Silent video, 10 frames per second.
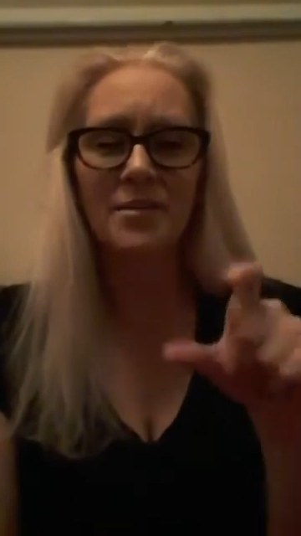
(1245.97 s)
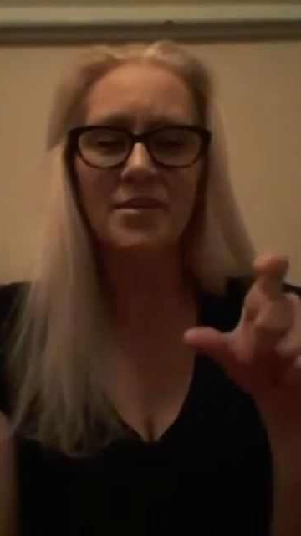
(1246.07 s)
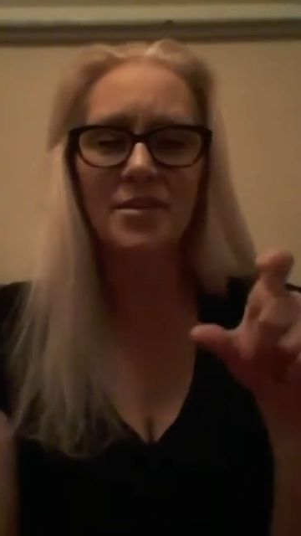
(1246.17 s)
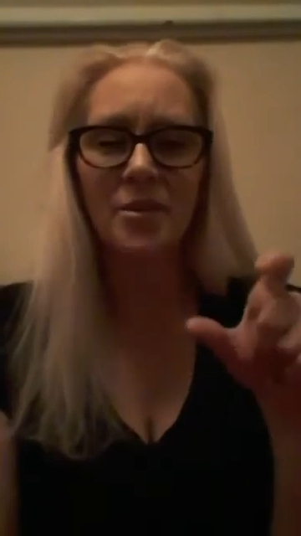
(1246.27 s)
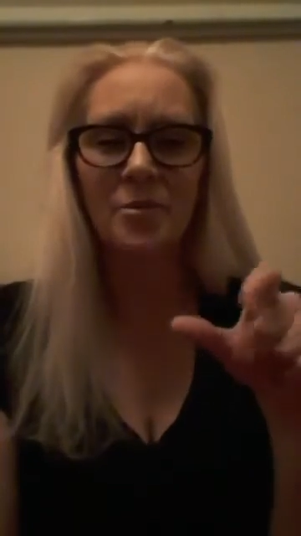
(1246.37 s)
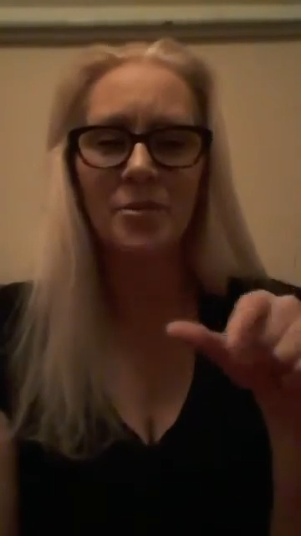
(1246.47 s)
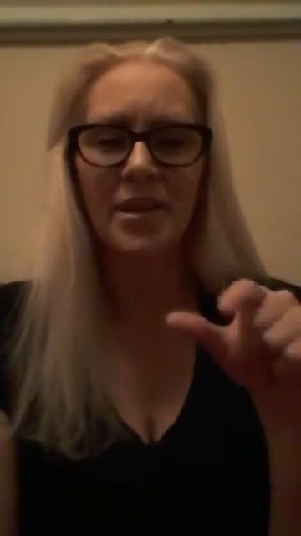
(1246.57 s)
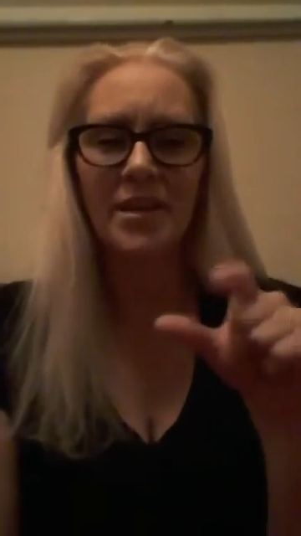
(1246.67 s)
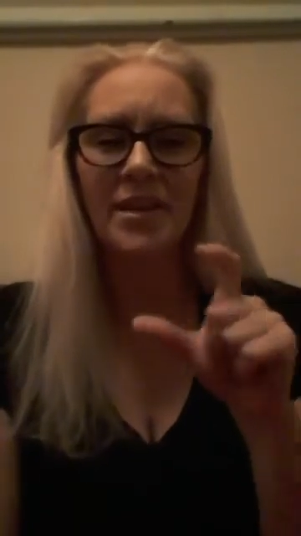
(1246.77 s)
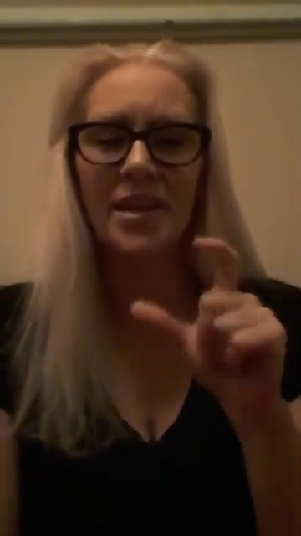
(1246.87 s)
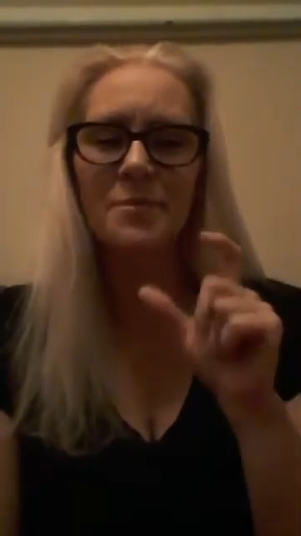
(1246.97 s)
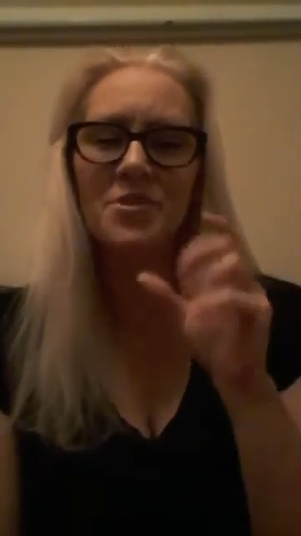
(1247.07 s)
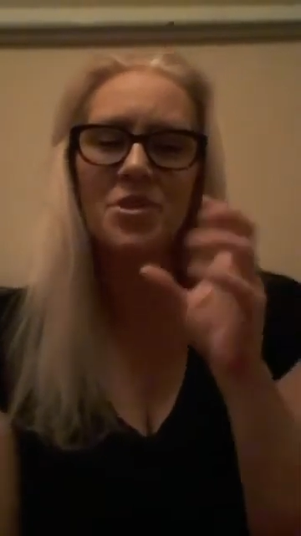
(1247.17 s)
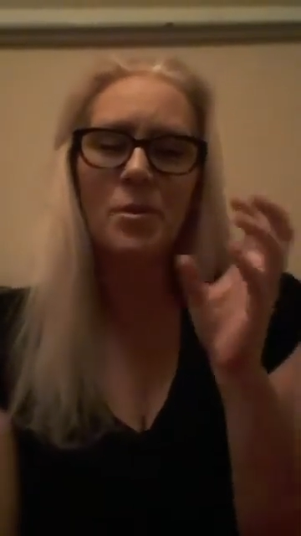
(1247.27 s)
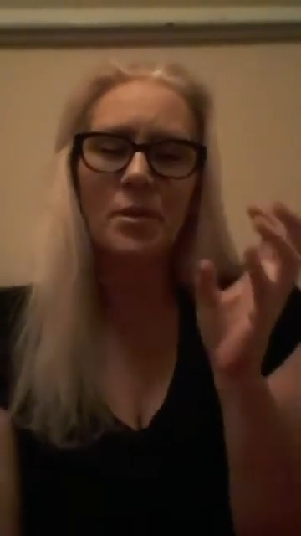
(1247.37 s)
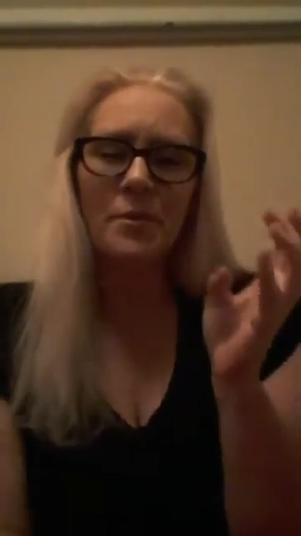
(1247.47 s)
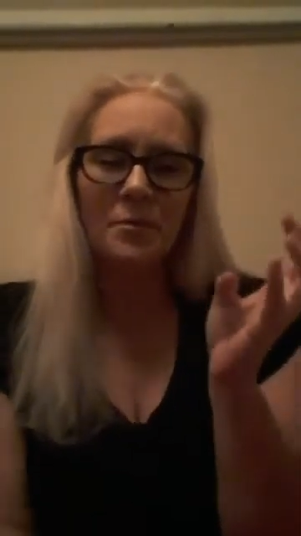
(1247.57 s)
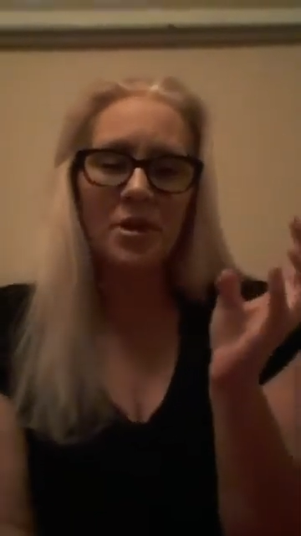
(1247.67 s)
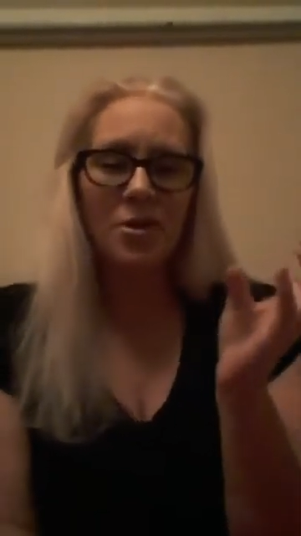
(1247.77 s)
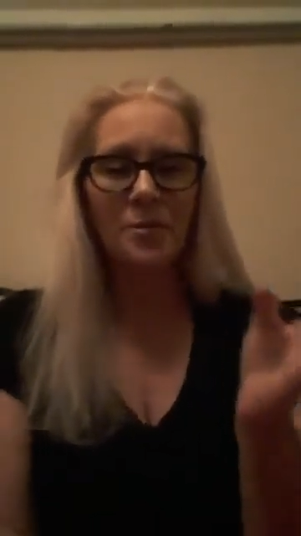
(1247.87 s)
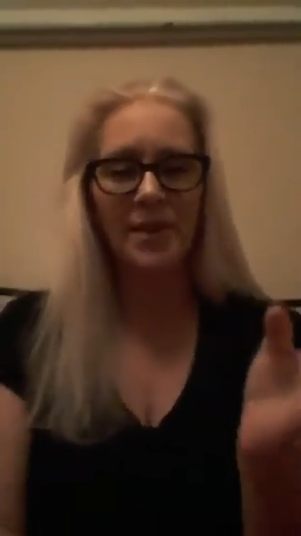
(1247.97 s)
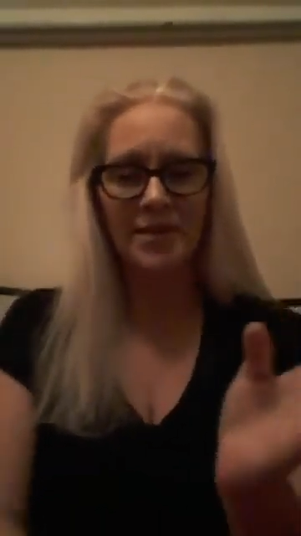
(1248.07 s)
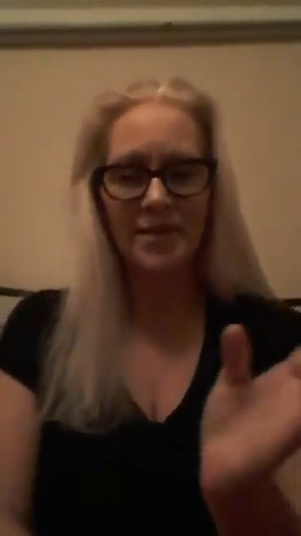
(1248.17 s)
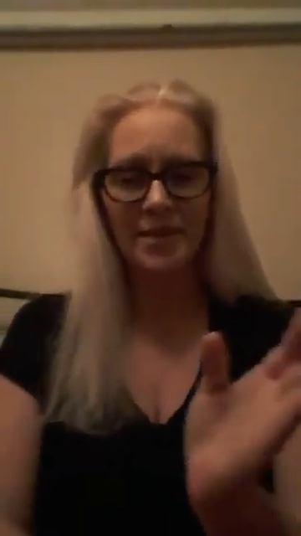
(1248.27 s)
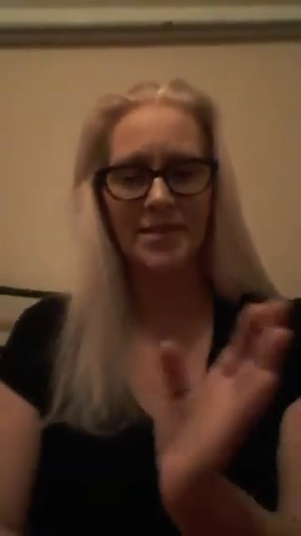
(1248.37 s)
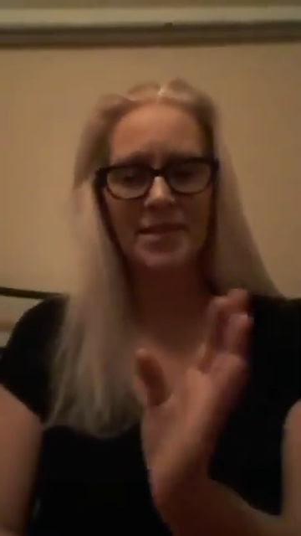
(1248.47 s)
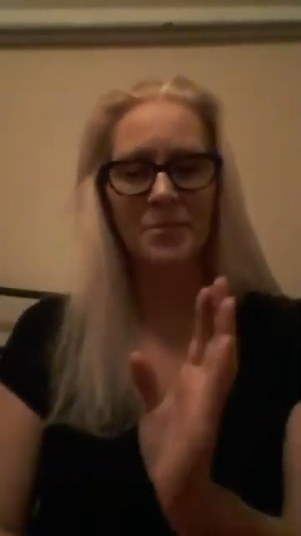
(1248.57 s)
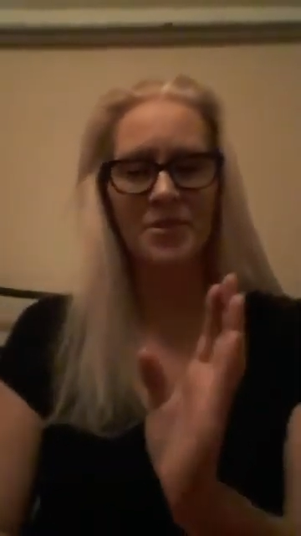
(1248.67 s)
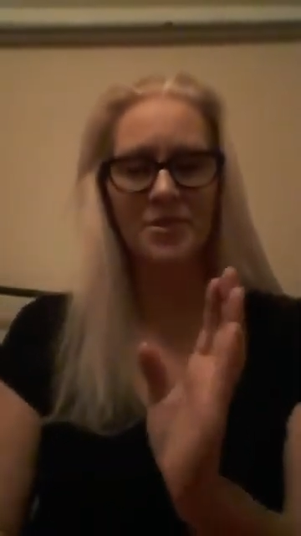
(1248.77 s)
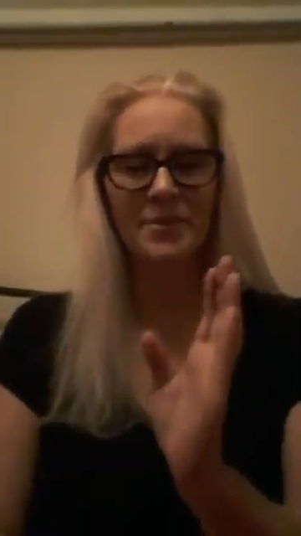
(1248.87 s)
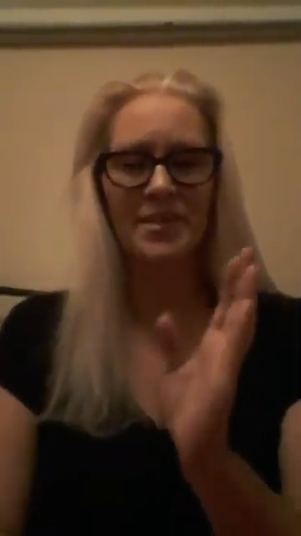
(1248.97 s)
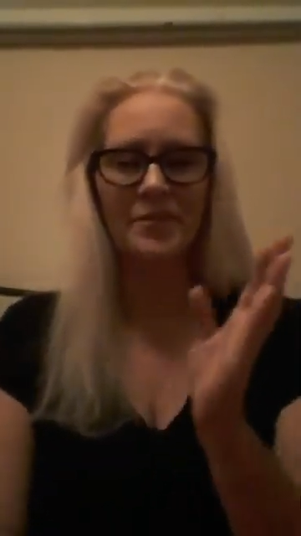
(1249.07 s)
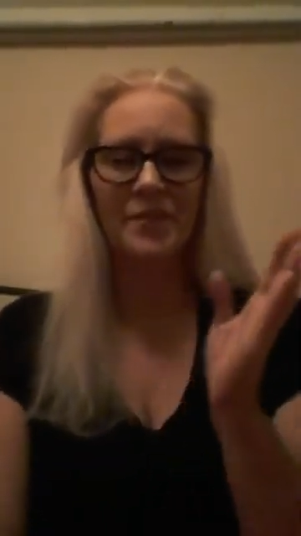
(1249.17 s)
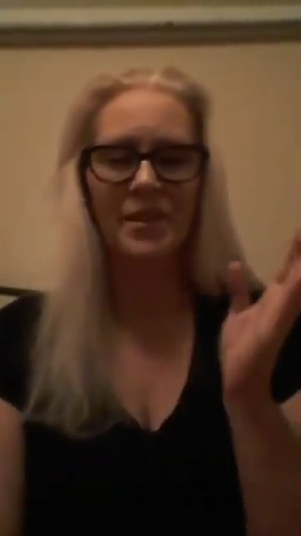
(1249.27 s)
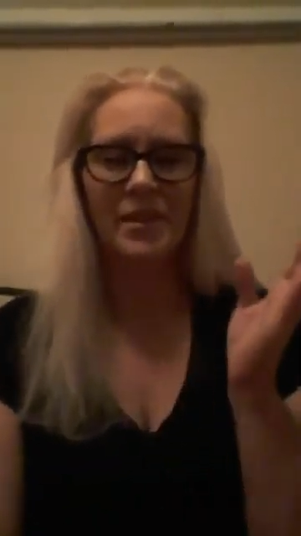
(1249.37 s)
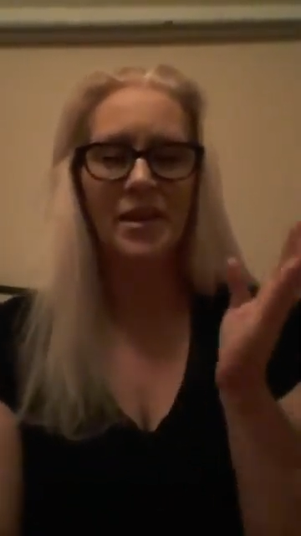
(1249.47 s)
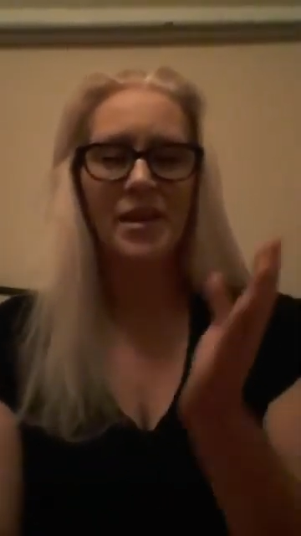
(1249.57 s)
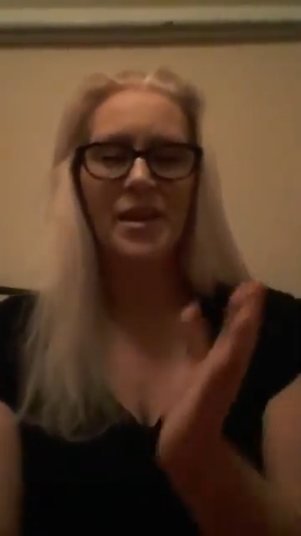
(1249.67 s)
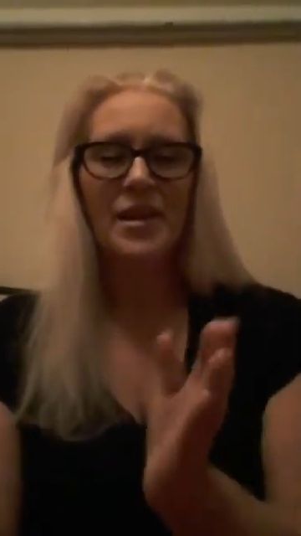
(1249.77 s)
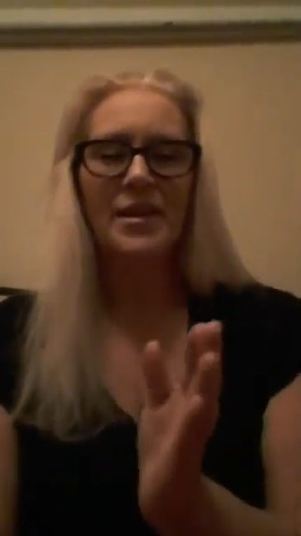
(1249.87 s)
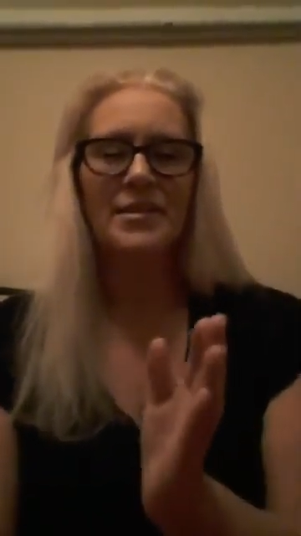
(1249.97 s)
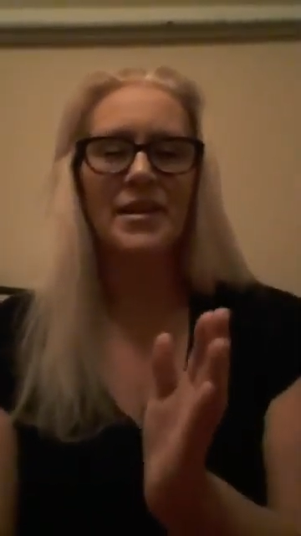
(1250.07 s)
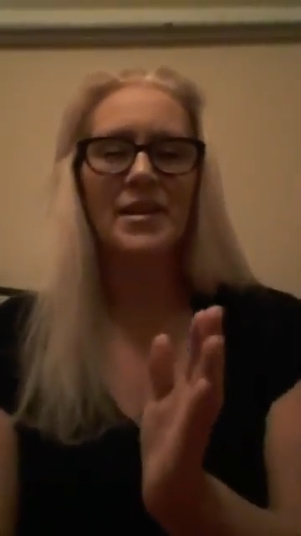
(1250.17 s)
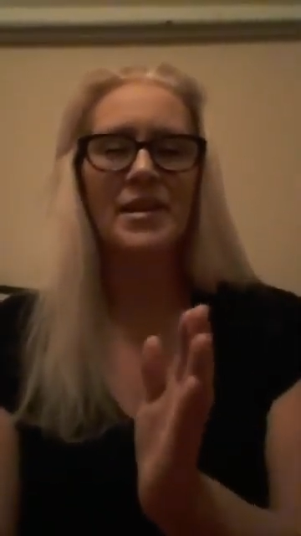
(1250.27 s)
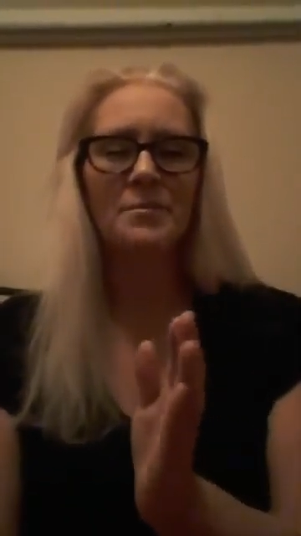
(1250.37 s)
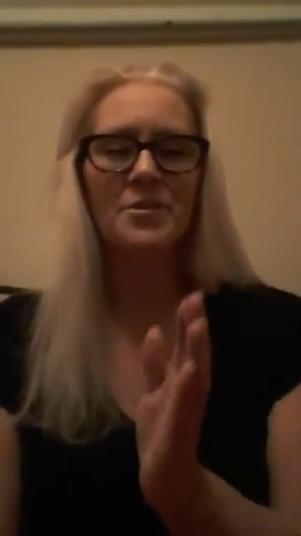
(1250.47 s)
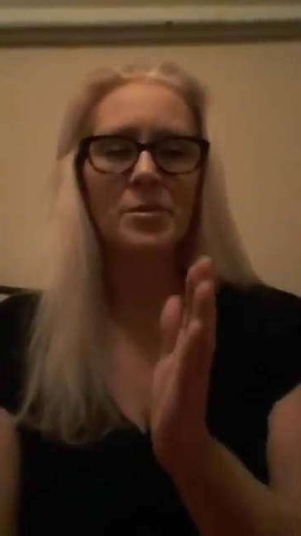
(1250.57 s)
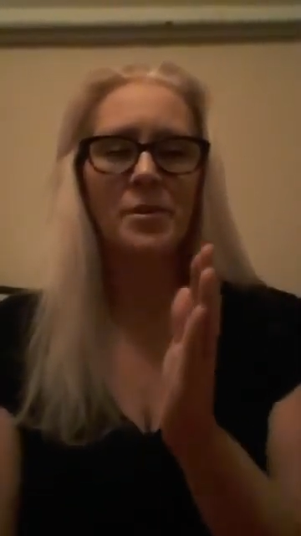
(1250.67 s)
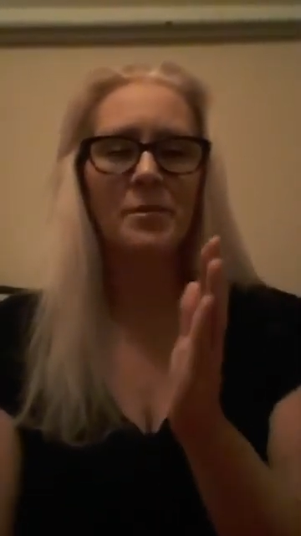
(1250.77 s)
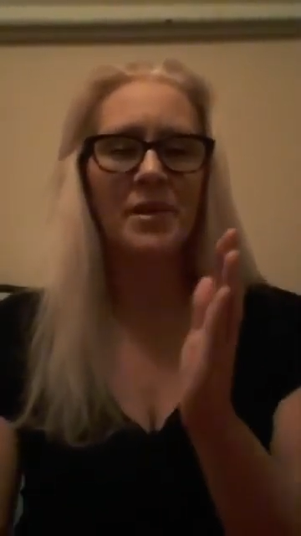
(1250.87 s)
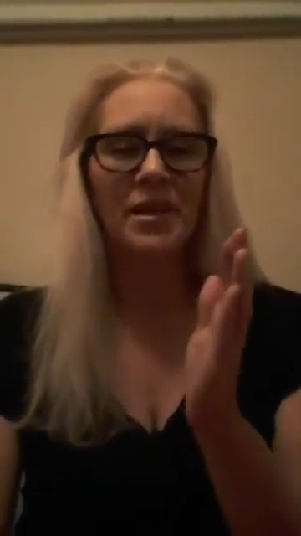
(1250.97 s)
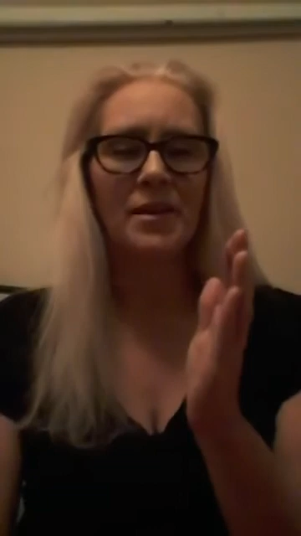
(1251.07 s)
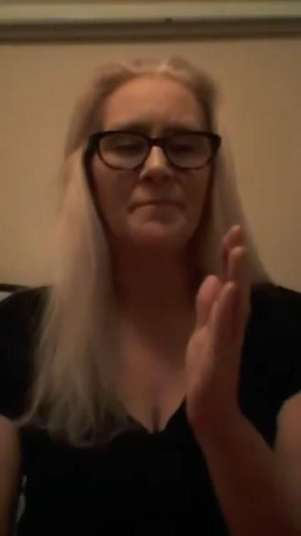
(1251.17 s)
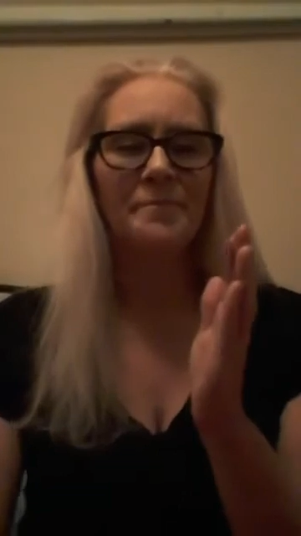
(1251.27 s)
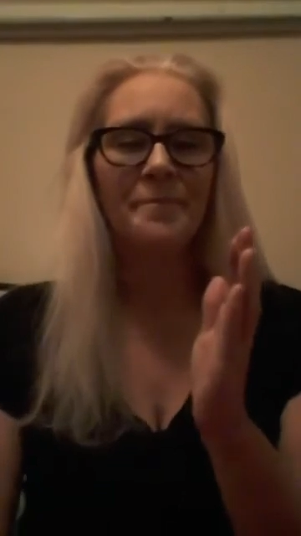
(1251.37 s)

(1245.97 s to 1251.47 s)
So he keeps showing me, I'm going to go back to the symbols specifically, because he keeps showing me